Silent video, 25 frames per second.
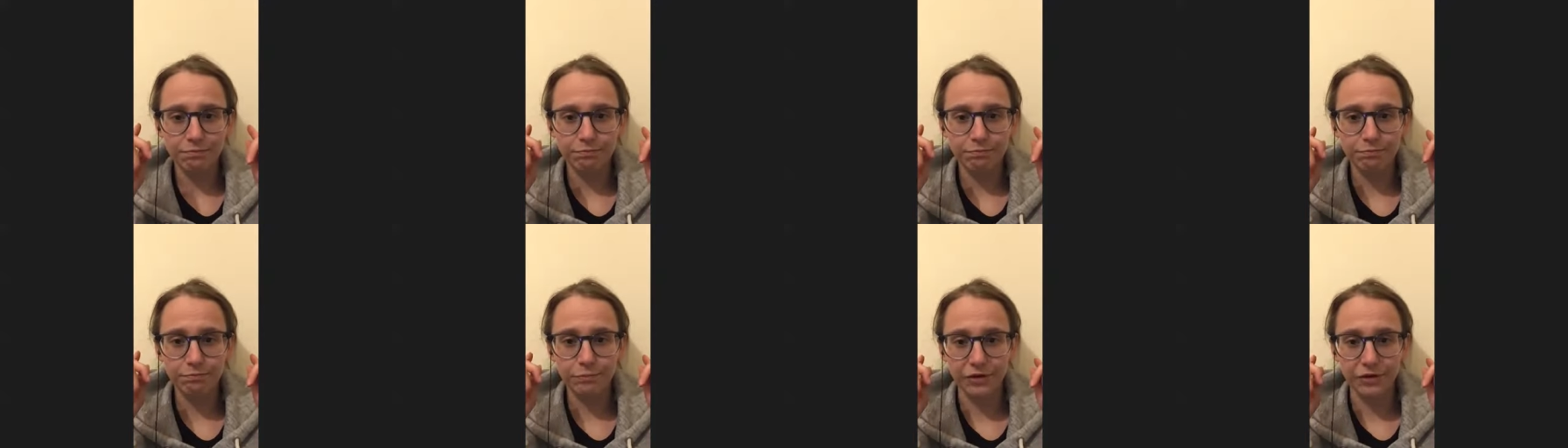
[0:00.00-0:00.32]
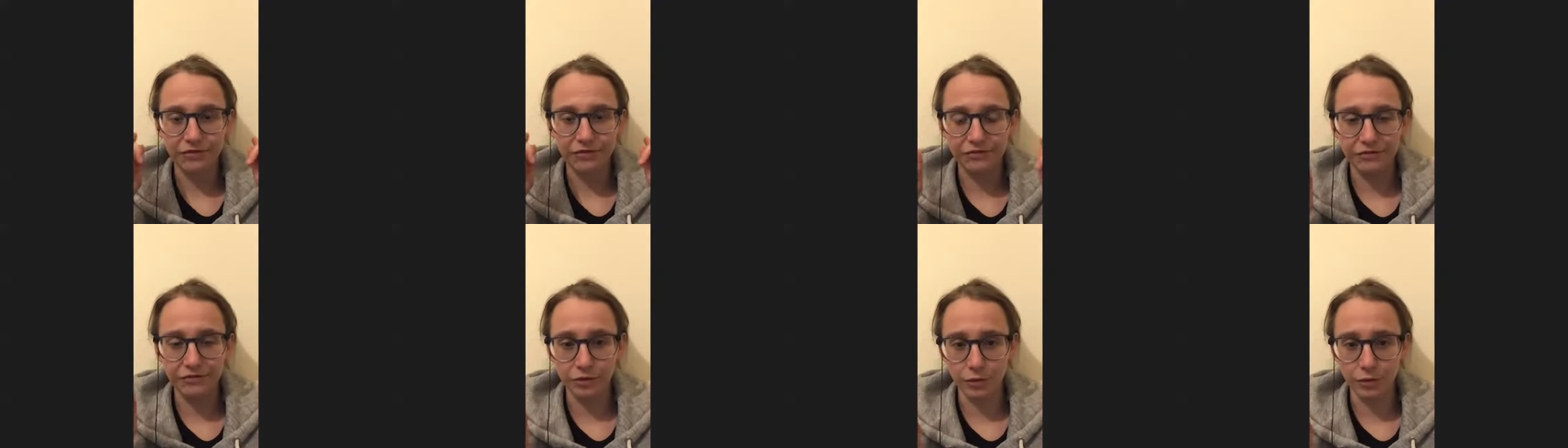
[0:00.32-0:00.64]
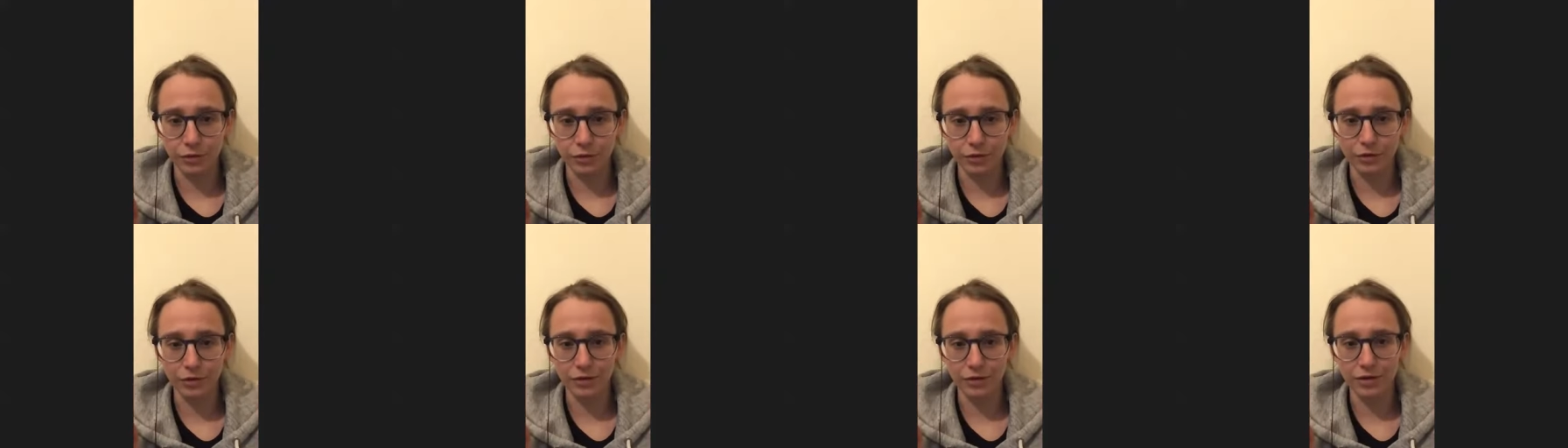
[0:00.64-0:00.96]

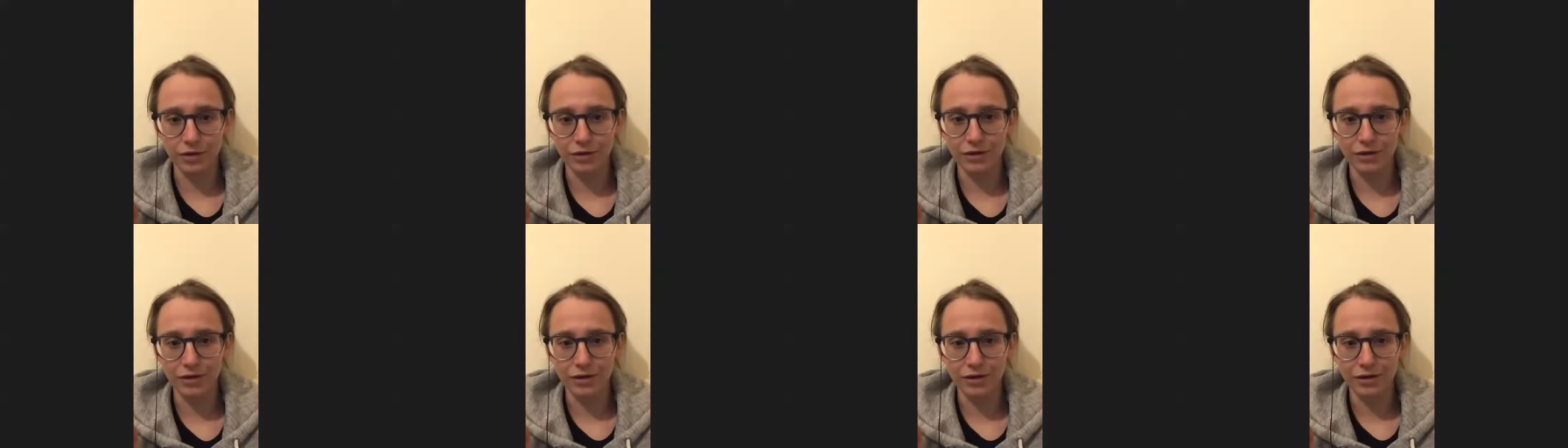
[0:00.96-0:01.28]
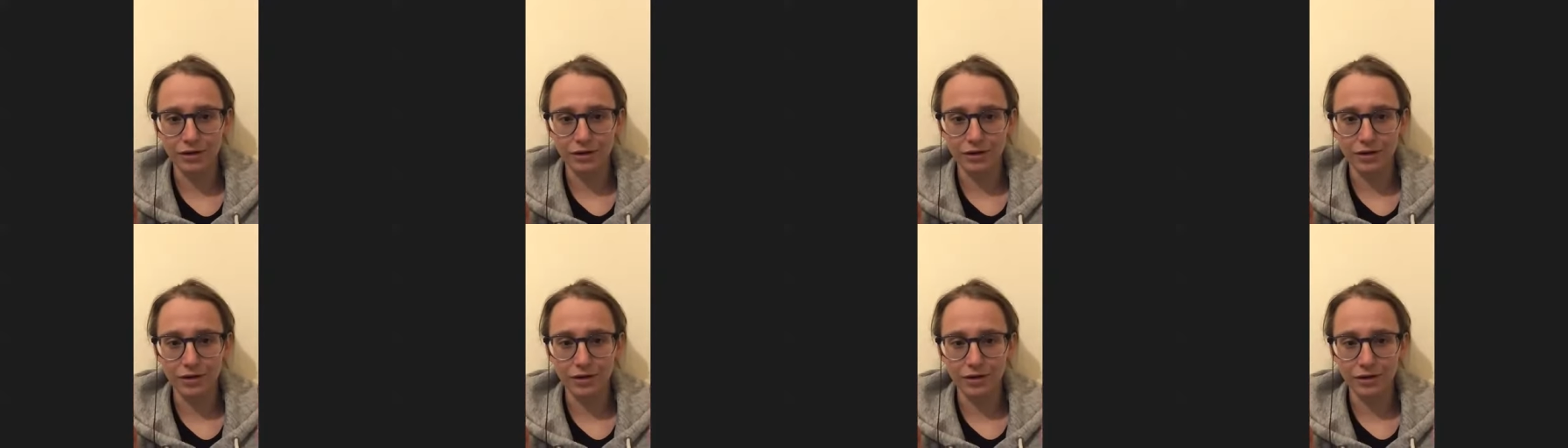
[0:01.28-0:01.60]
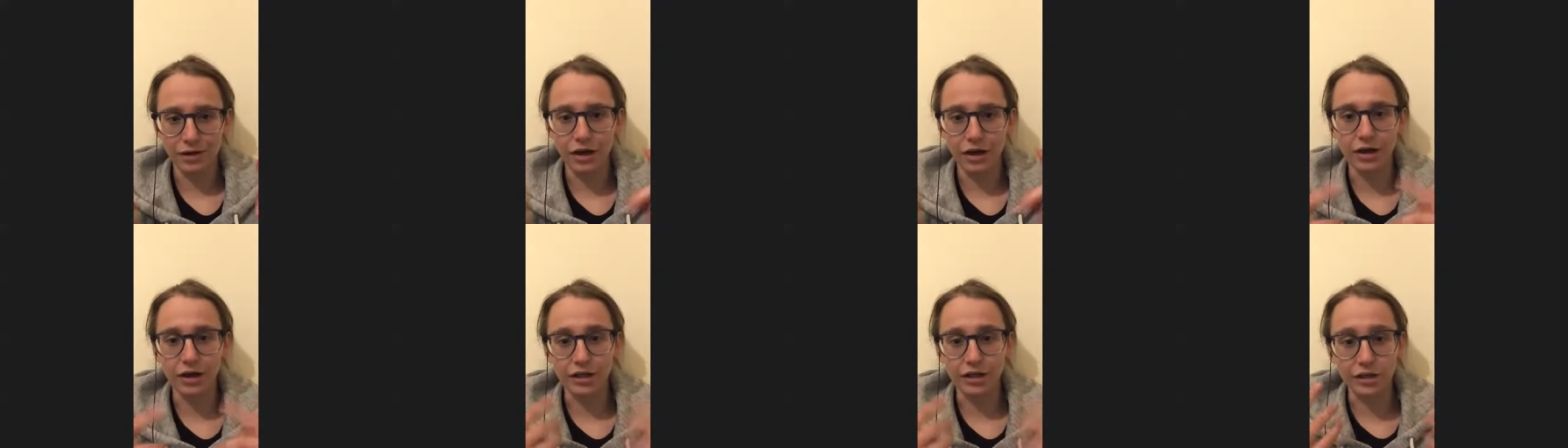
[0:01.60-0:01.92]
before
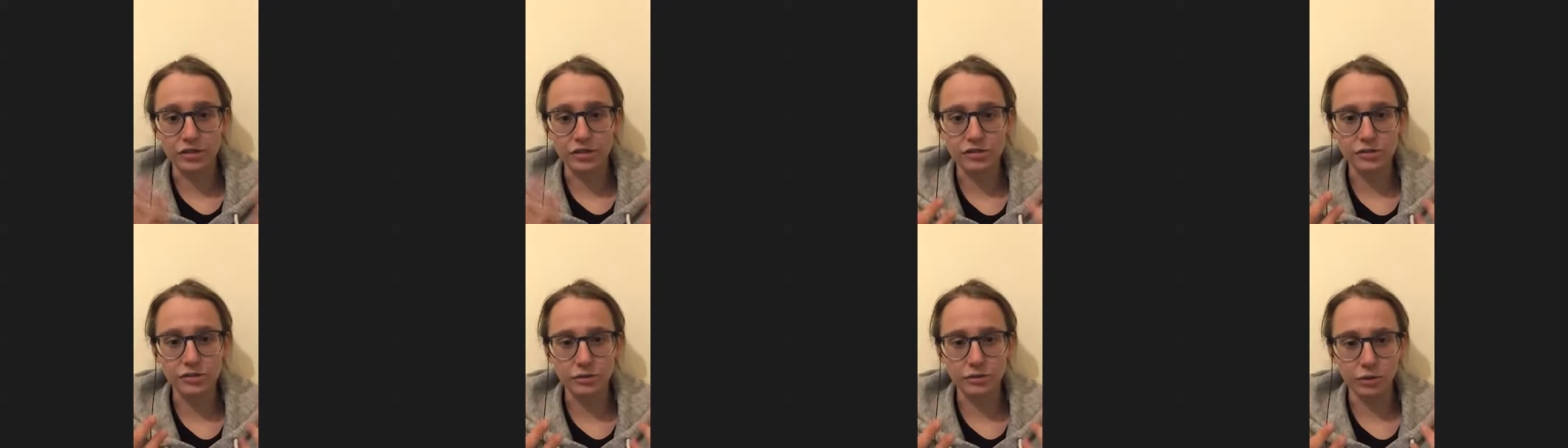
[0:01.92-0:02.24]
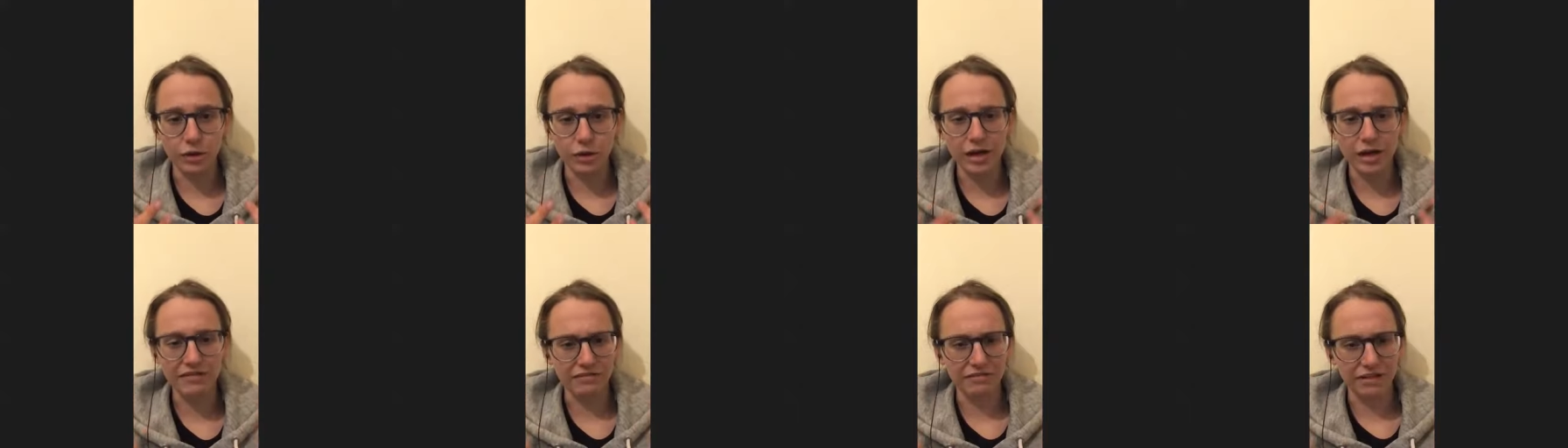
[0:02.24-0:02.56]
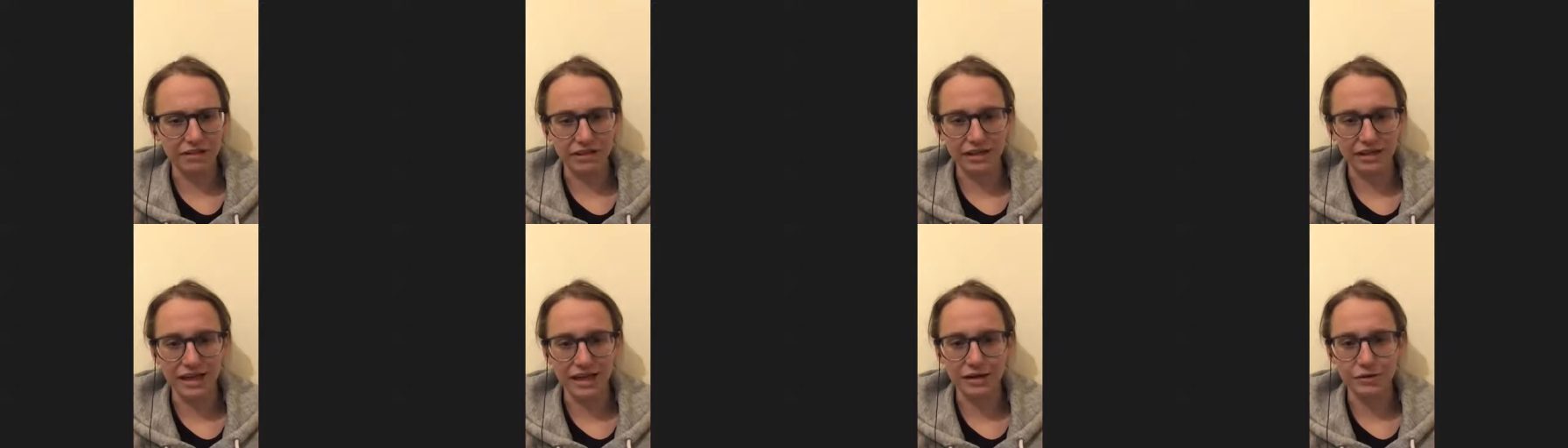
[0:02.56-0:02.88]
I could sort
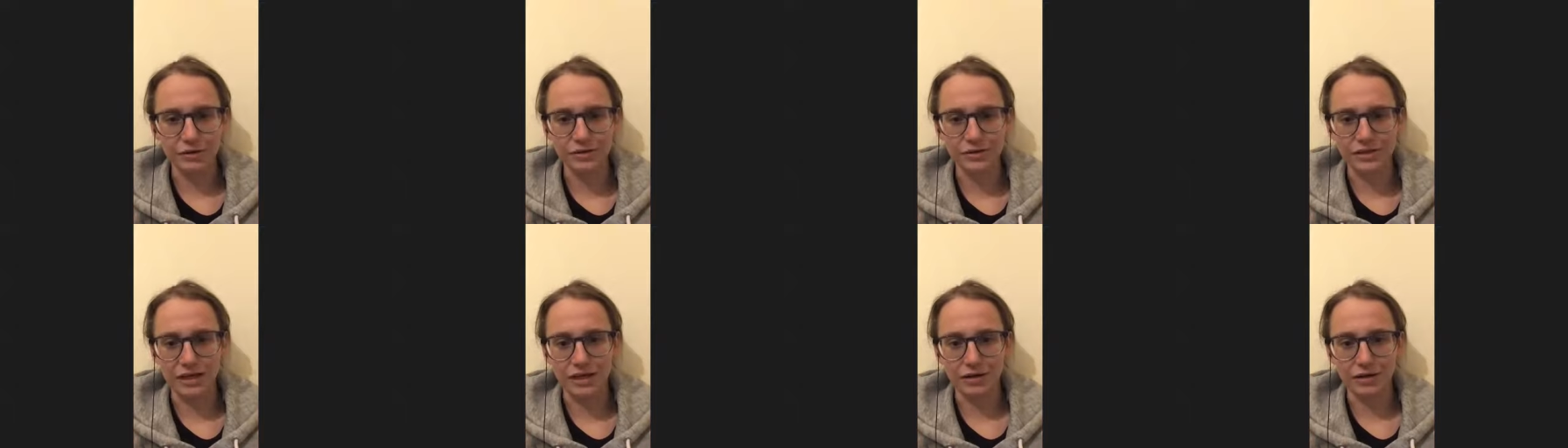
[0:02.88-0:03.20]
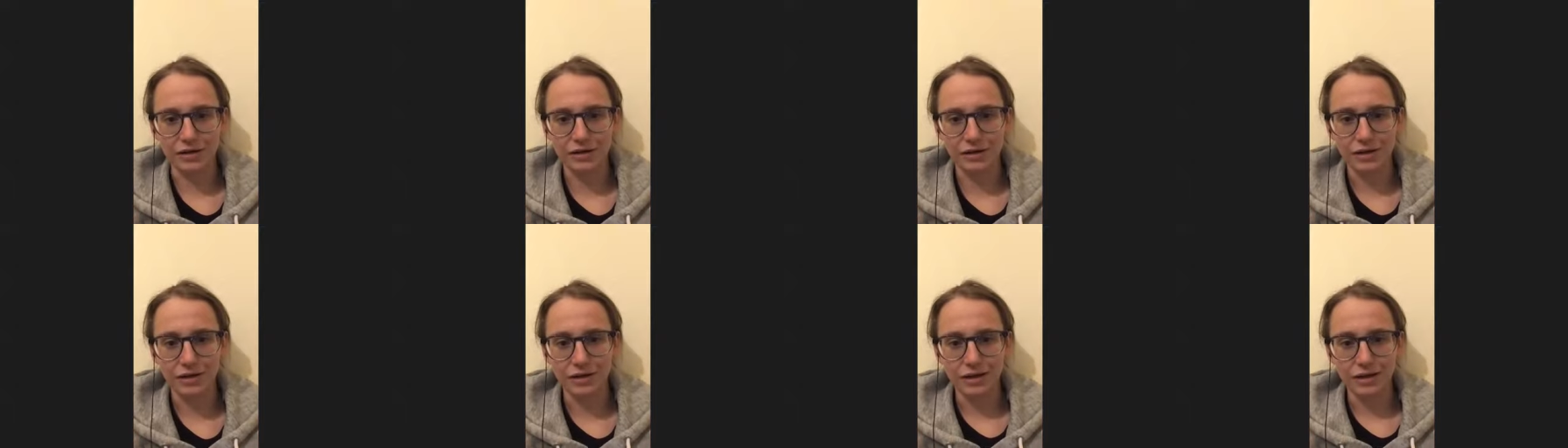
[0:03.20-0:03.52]
everything else out.